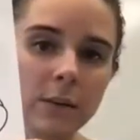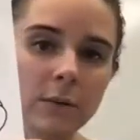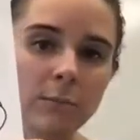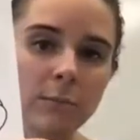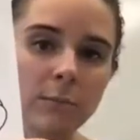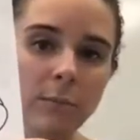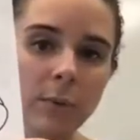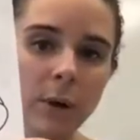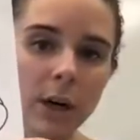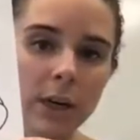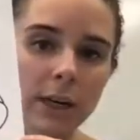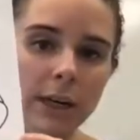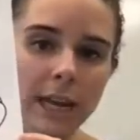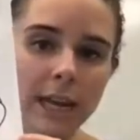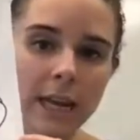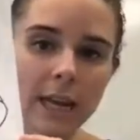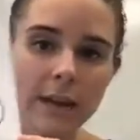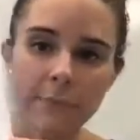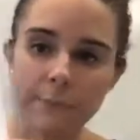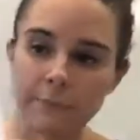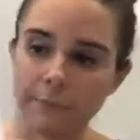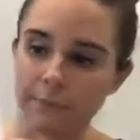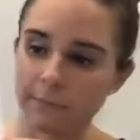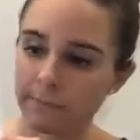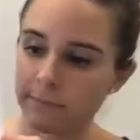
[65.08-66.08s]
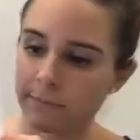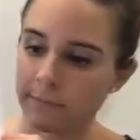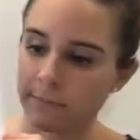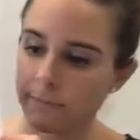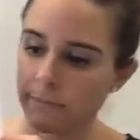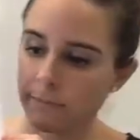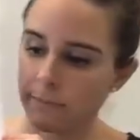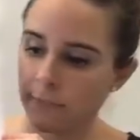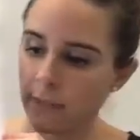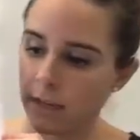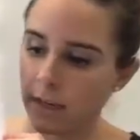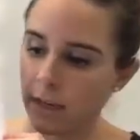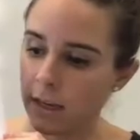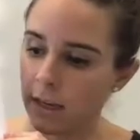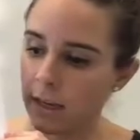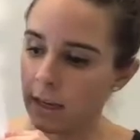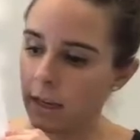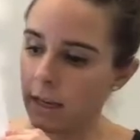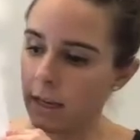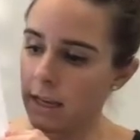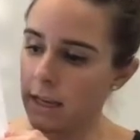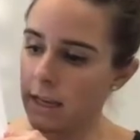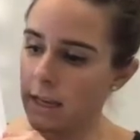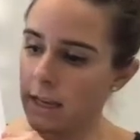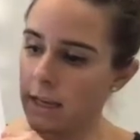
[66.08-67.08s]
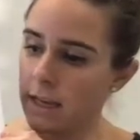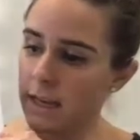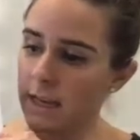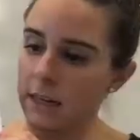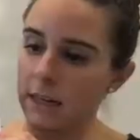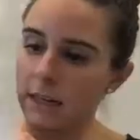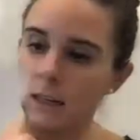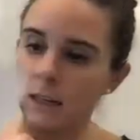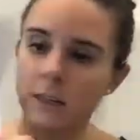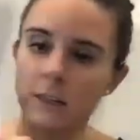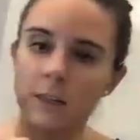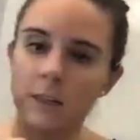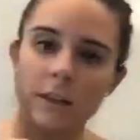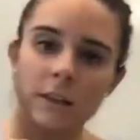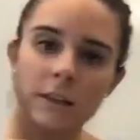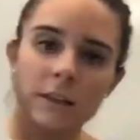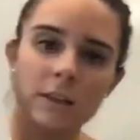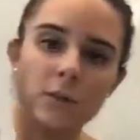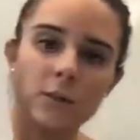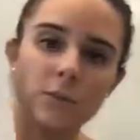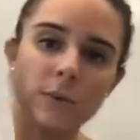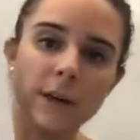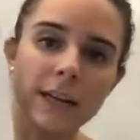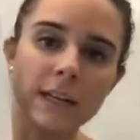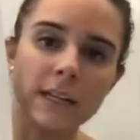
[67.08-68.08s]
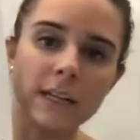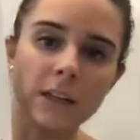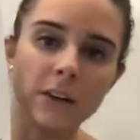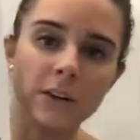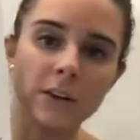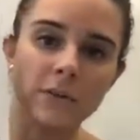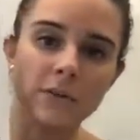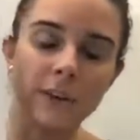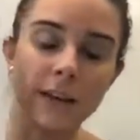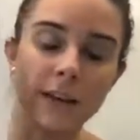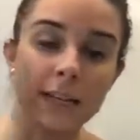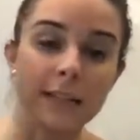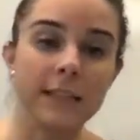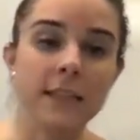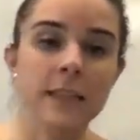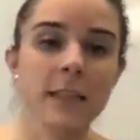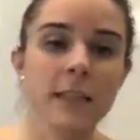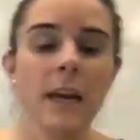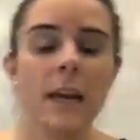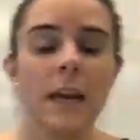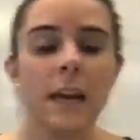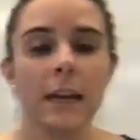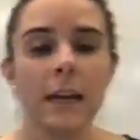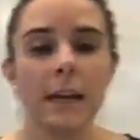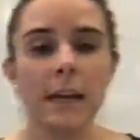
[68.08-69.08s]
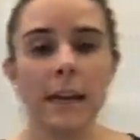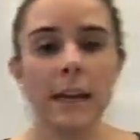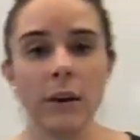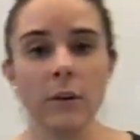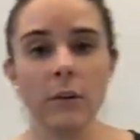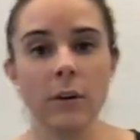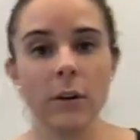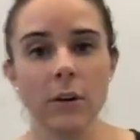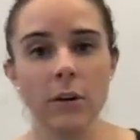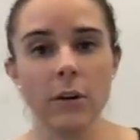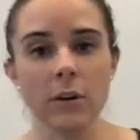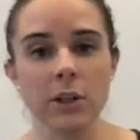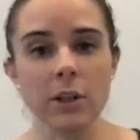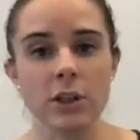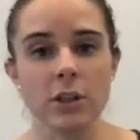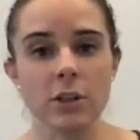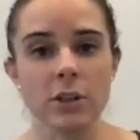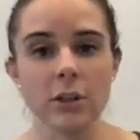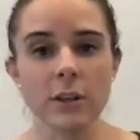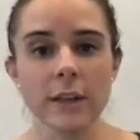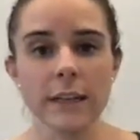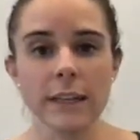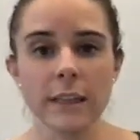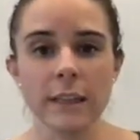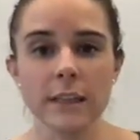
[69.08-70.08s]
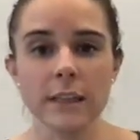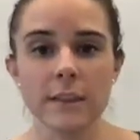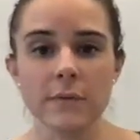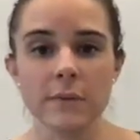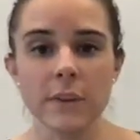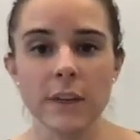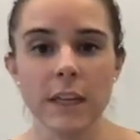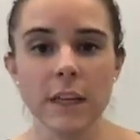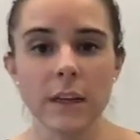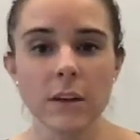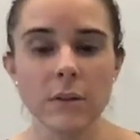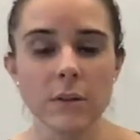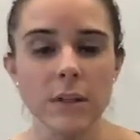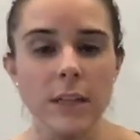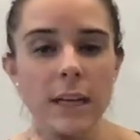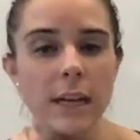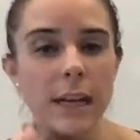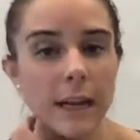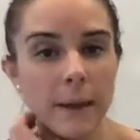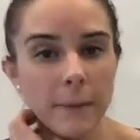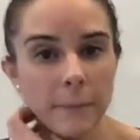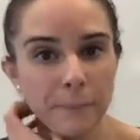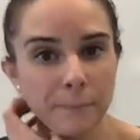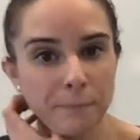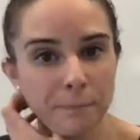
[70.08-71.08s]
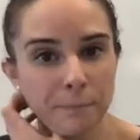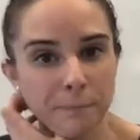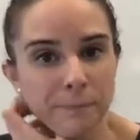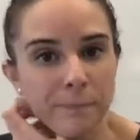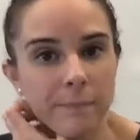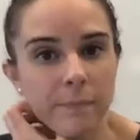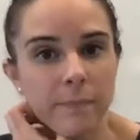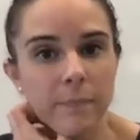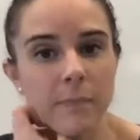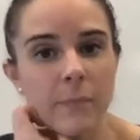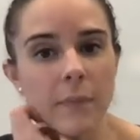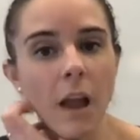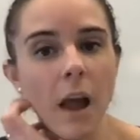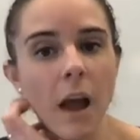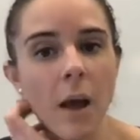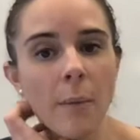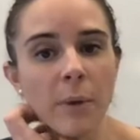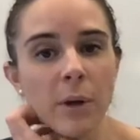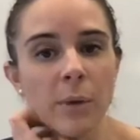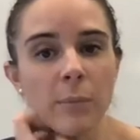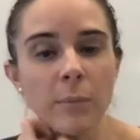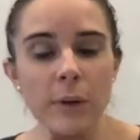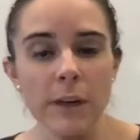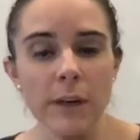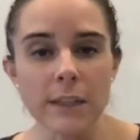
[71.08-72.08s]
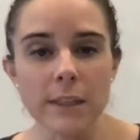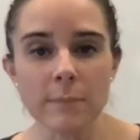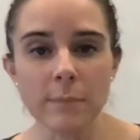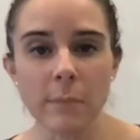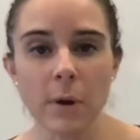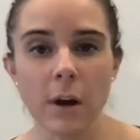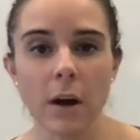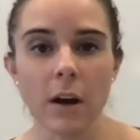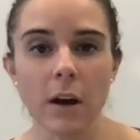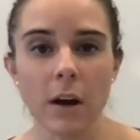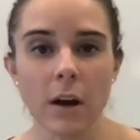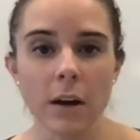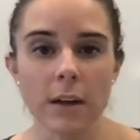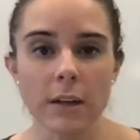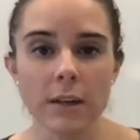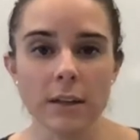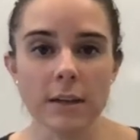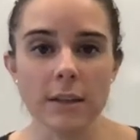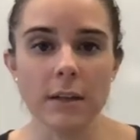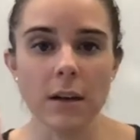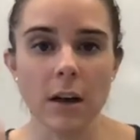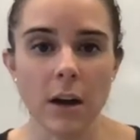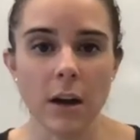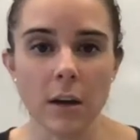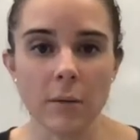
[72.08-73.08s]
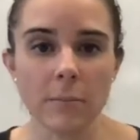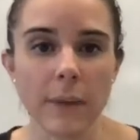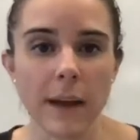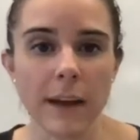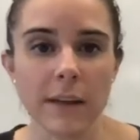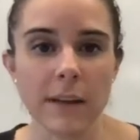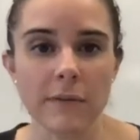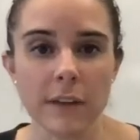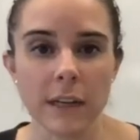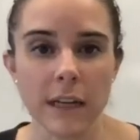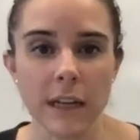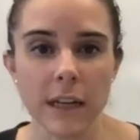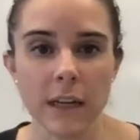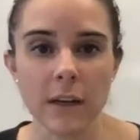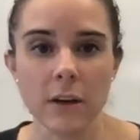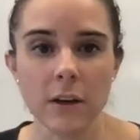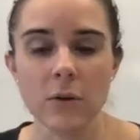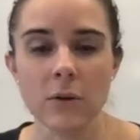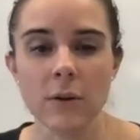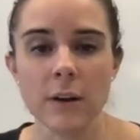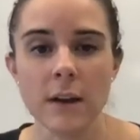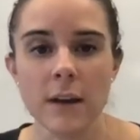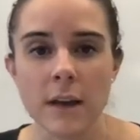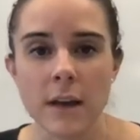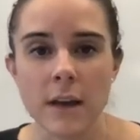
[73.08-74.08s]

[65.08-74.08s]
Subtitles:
body and this reindeer face. Now, during this video today, I'm going to press pause on my video,